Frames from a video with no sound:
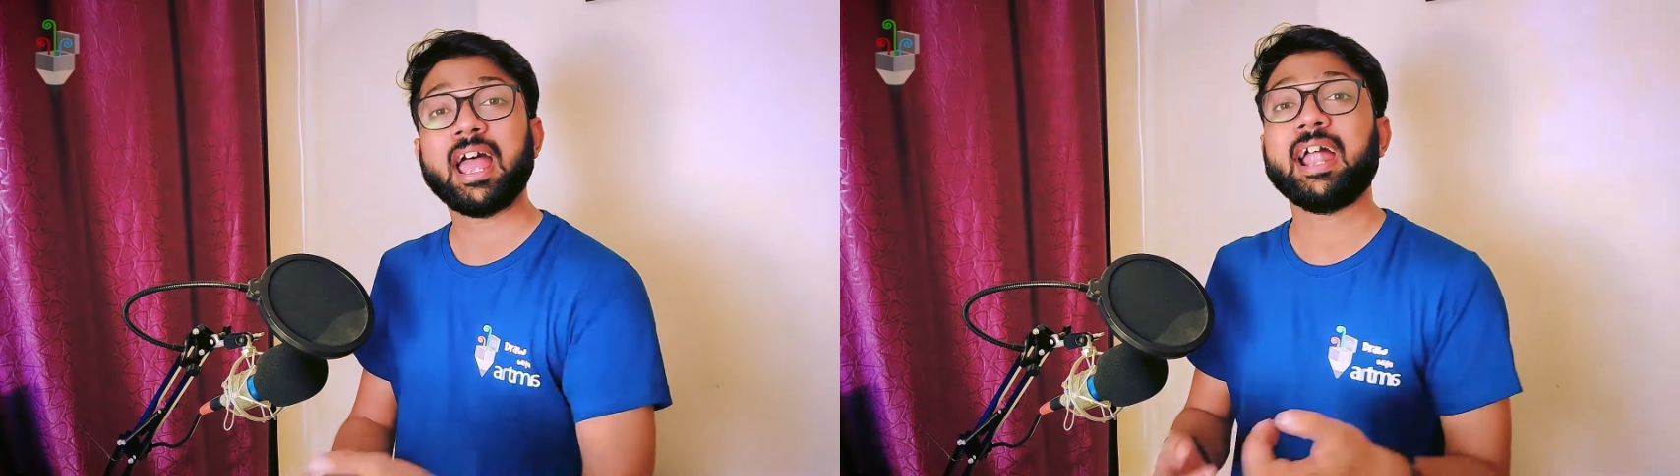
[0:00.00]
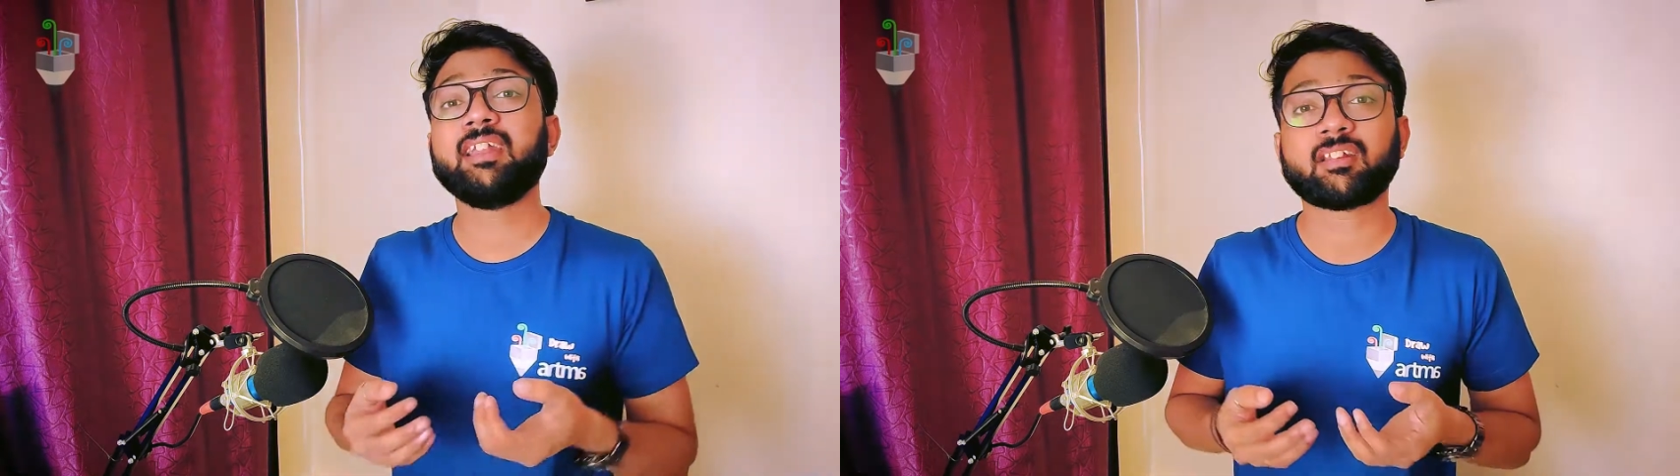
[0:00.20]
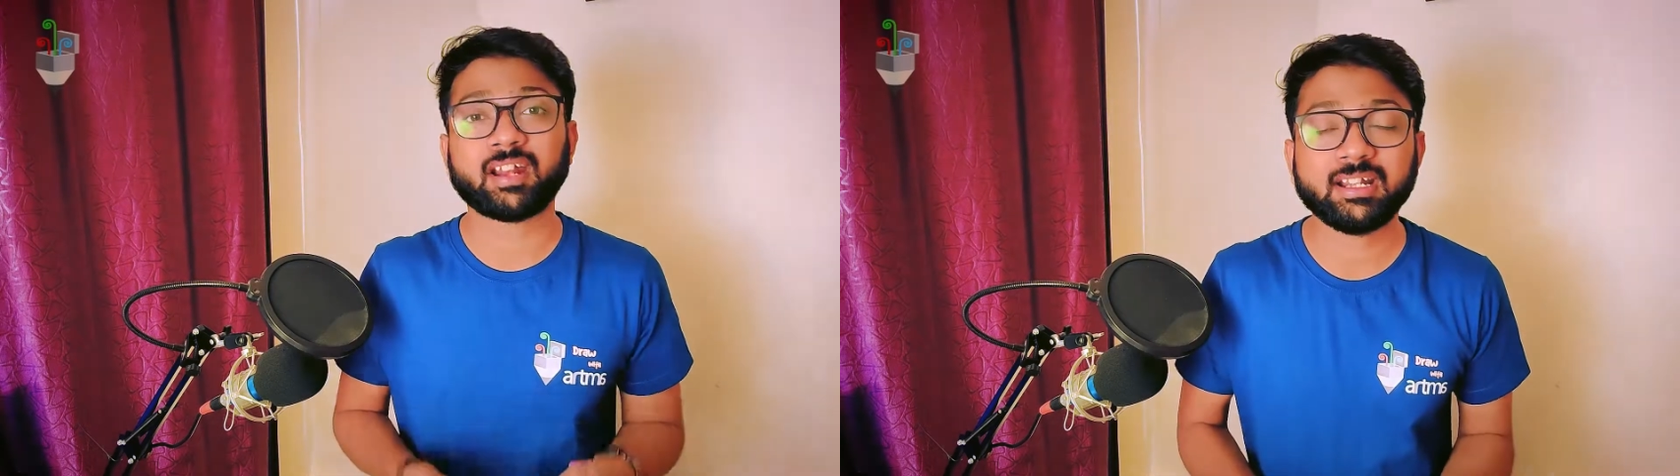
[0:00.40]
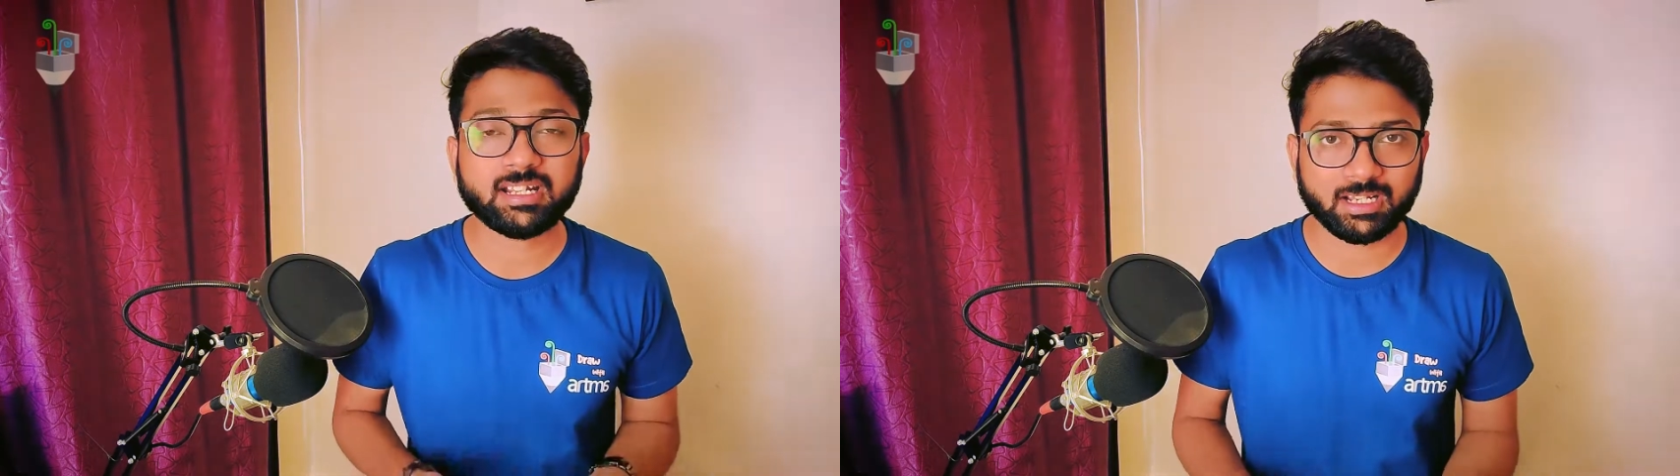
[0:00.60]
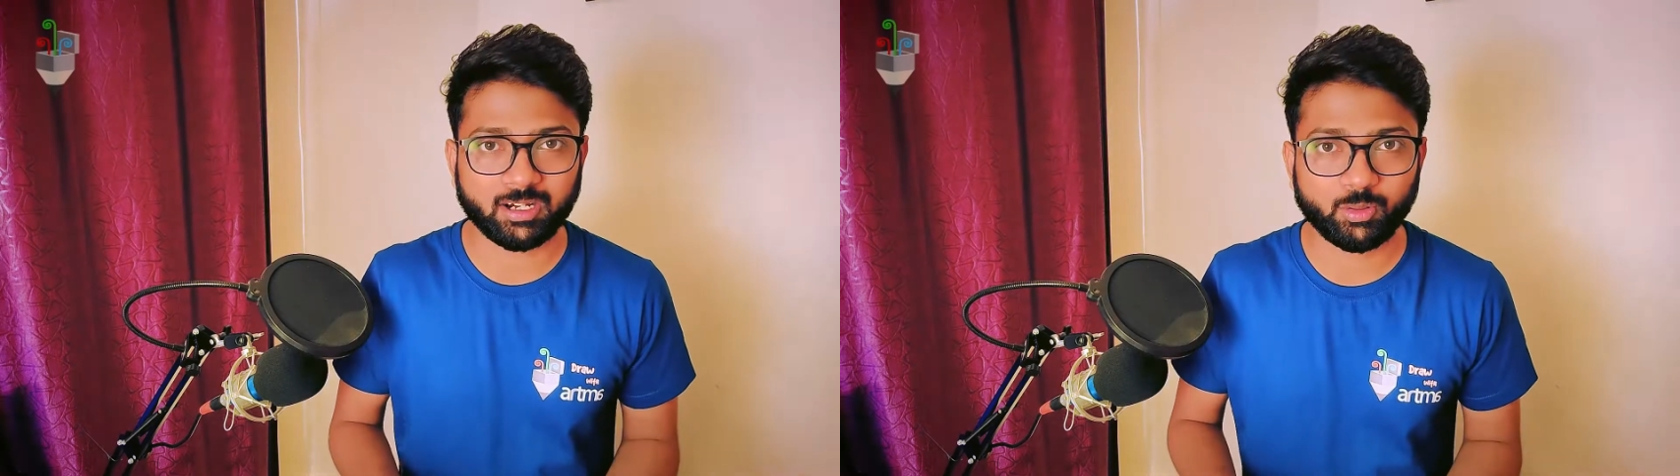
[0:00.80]
And
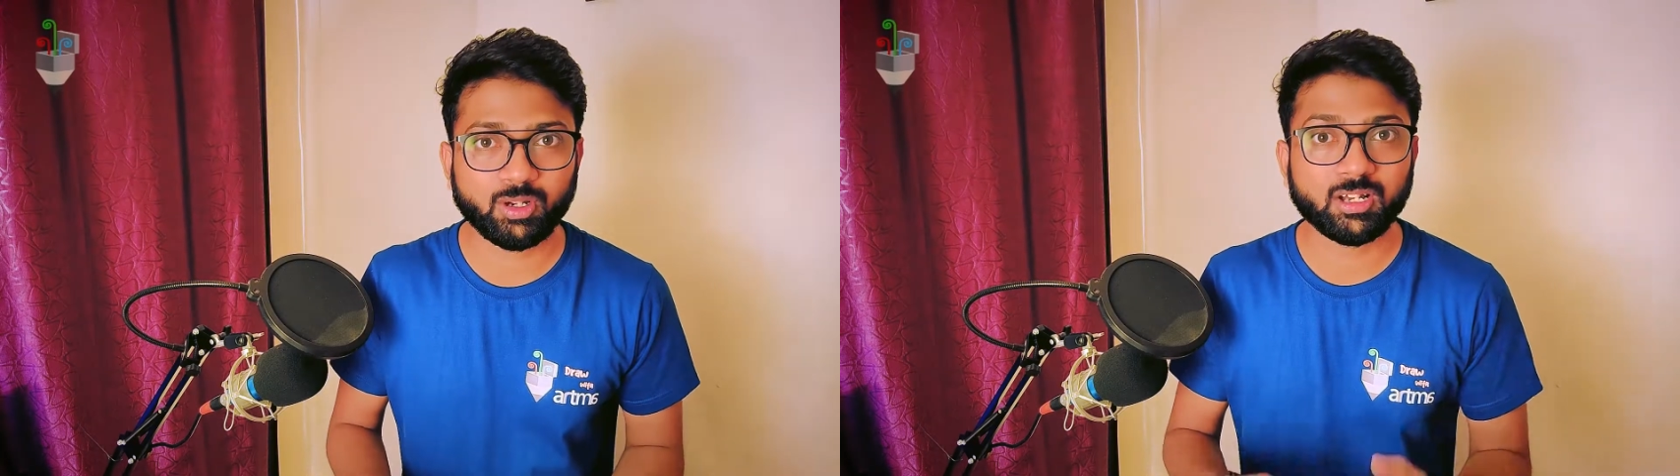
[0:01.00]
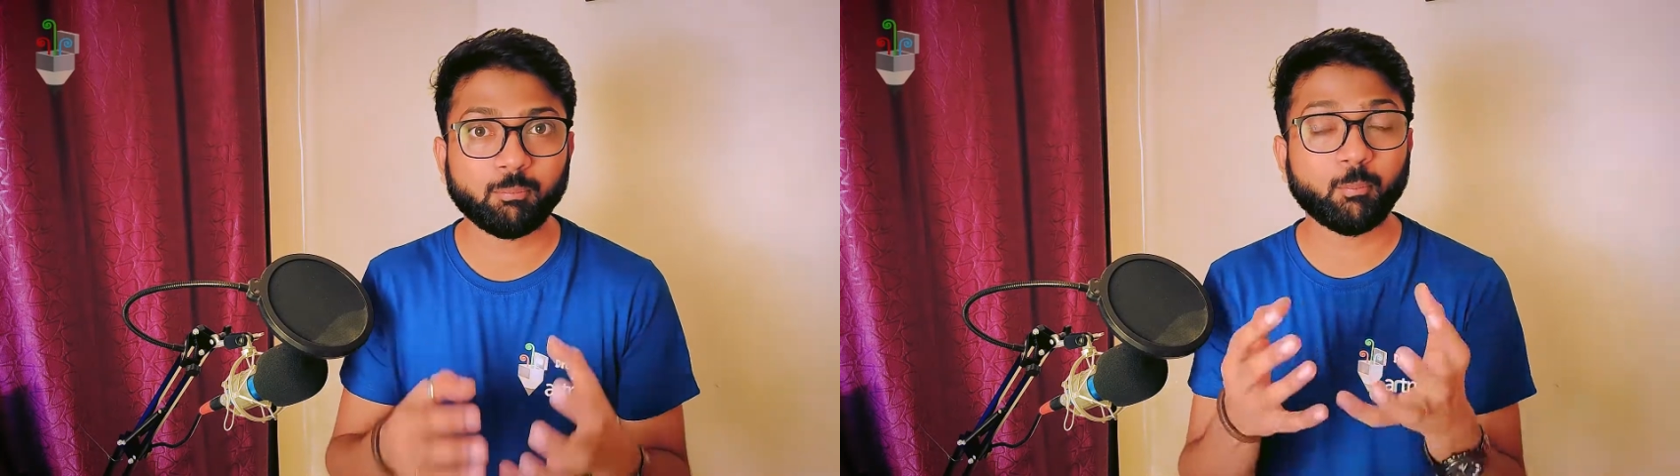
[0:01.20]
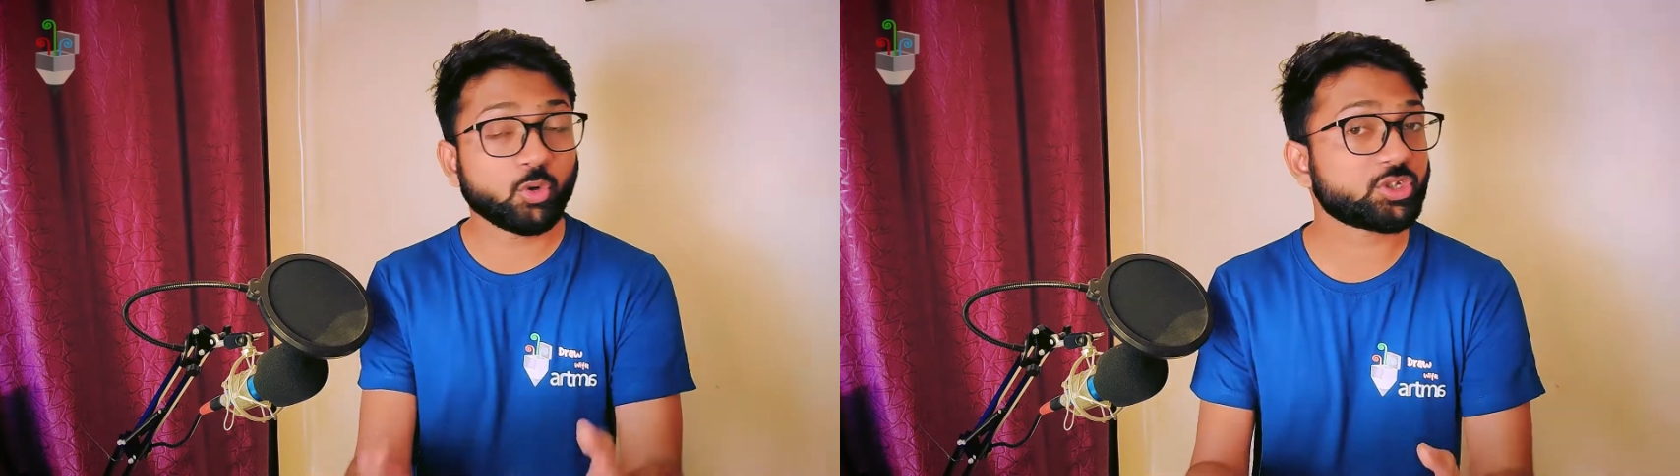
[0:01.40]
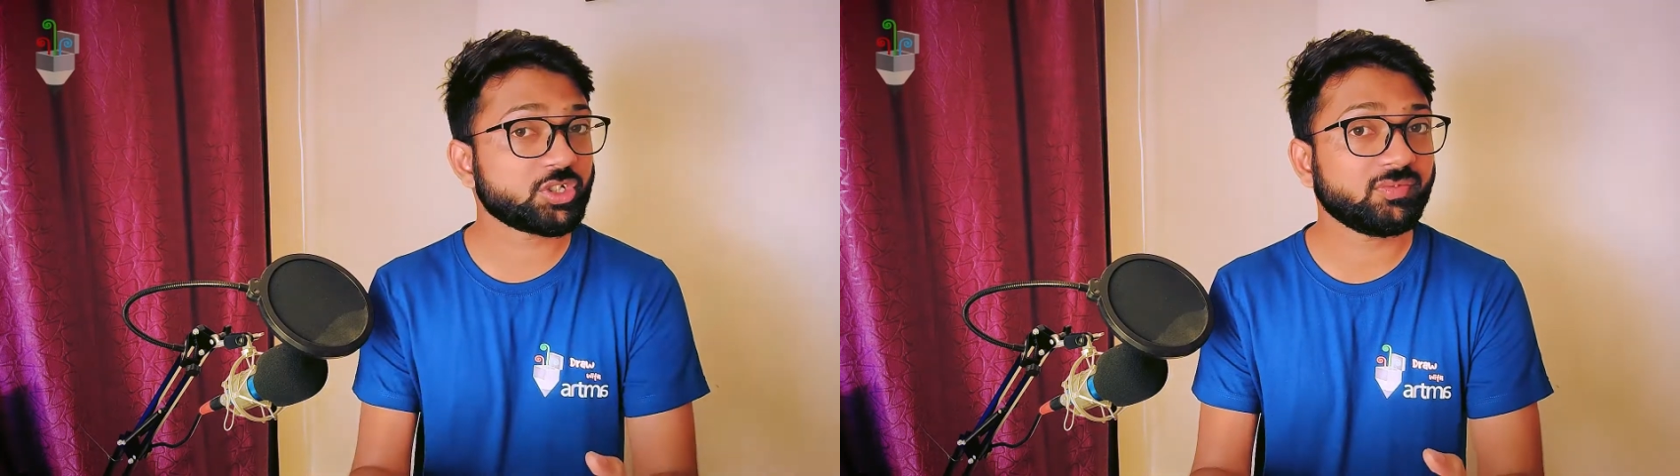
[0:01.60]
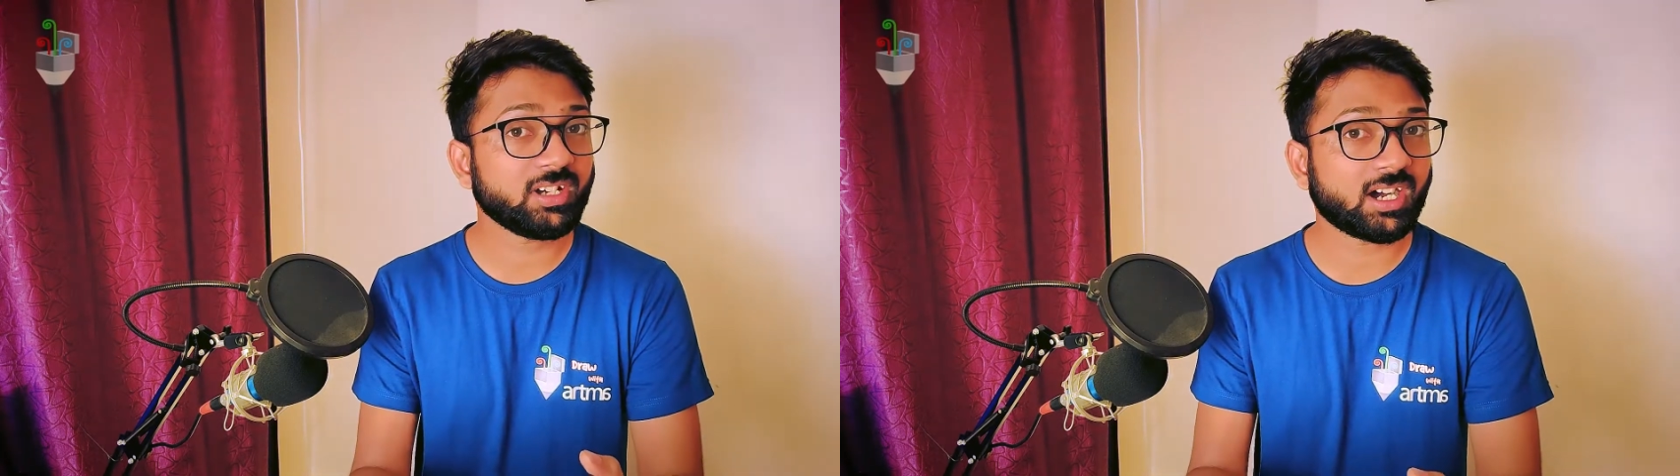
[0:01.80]
right now, most
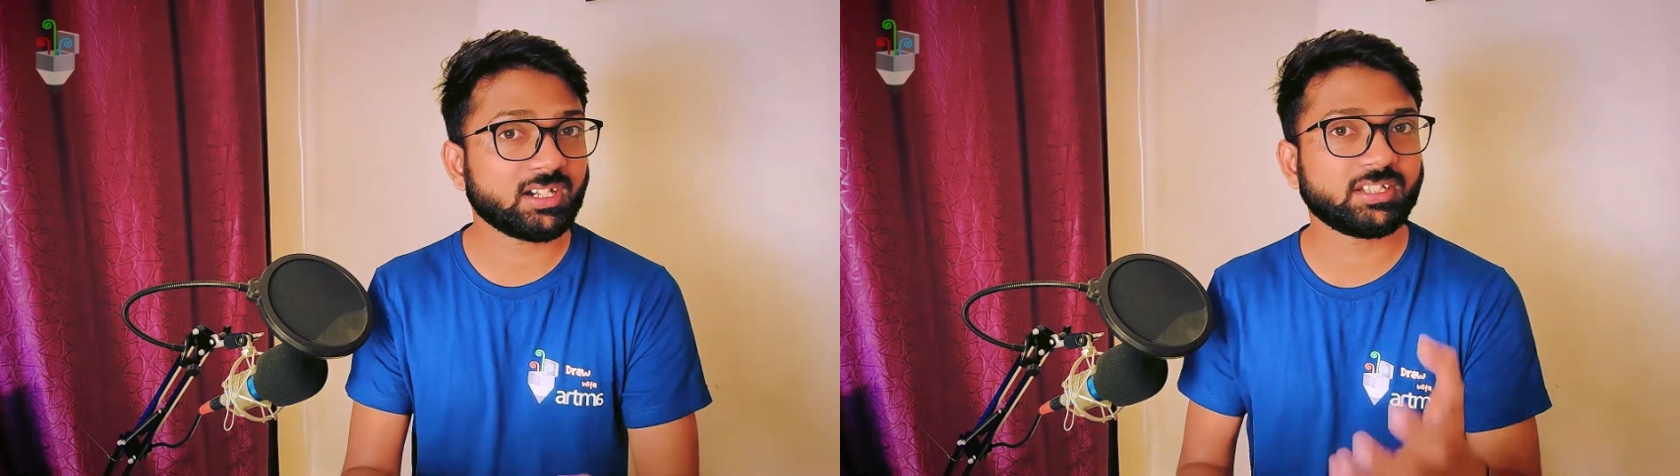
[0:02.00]
of the art